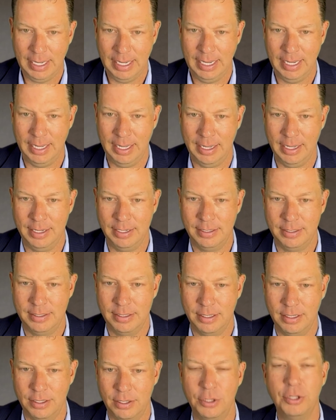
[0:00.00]

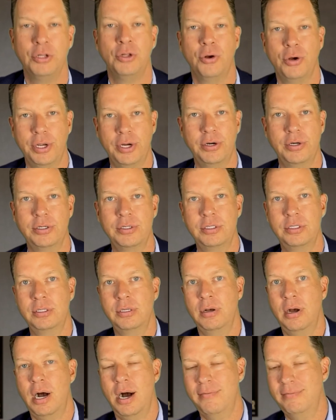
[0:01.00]
And the
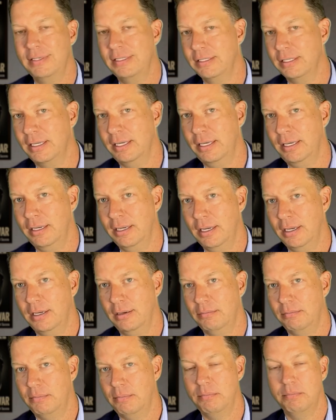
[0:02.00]
lawyers obviously
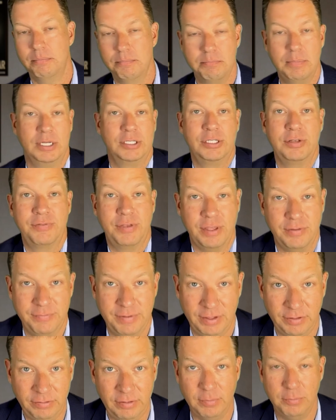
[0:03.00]
must have
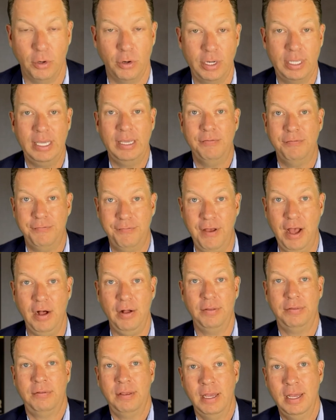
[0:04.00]
convinced him, or he
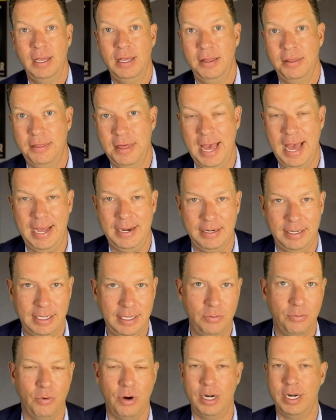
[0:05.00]
felt that
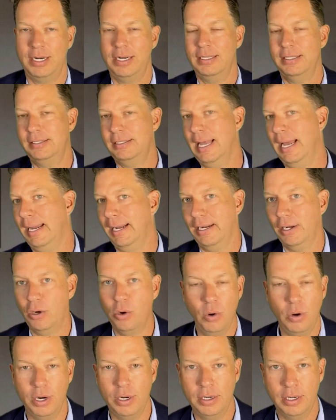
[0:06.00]
he wanted his day in
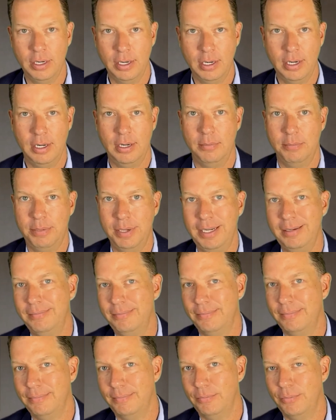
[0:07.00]
court.
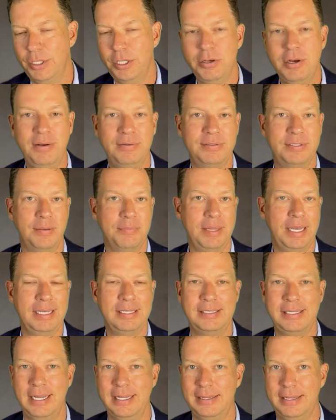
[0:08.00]
But when you have something
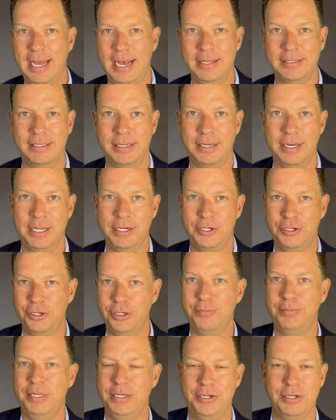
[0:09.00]
that's $10,000, it
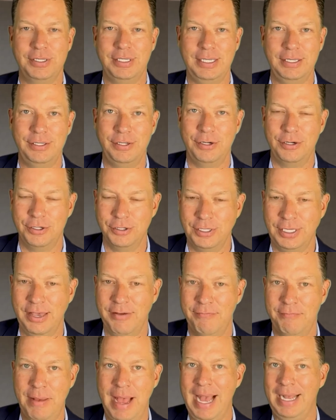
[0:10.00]
should be just easier to just
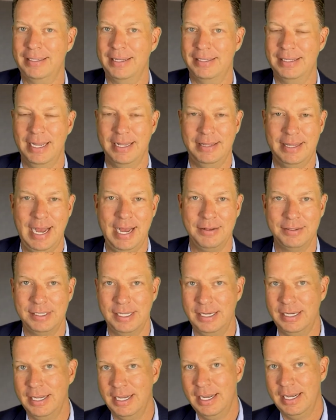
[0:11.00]
give back the
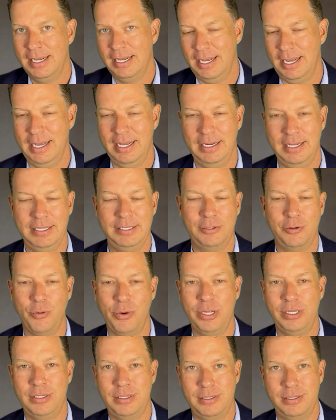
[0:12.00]
$10,000, and it's
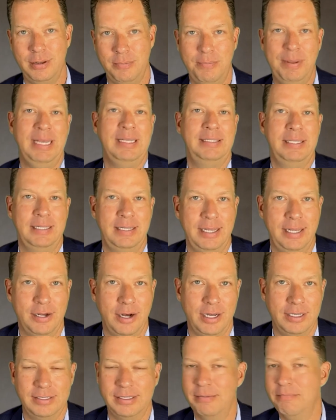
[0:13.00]
going to basically
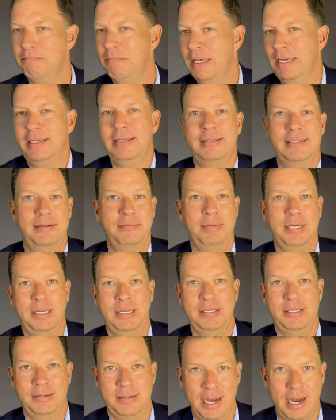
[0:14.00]
cost them millions and
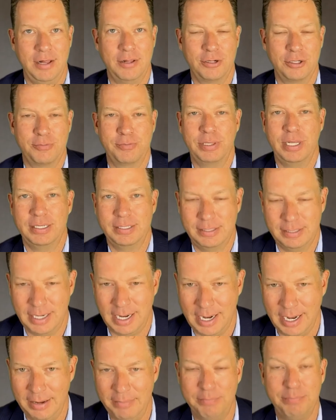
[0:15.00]
millions of dollars plus
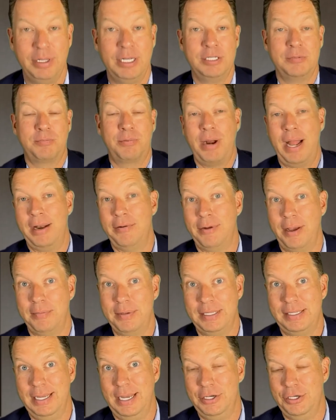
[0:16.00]
time plus brand
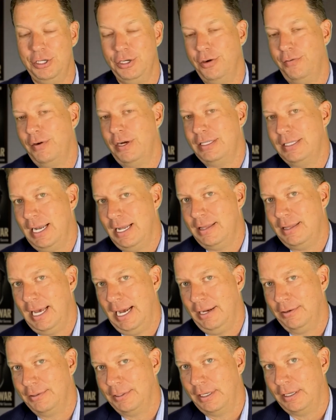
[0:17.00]
reputation over
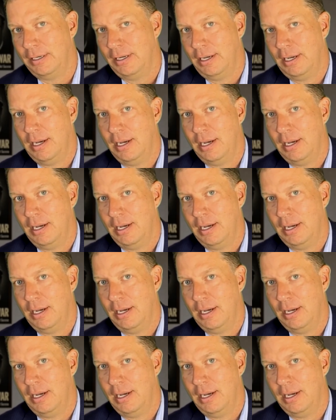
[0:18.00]
$10,000.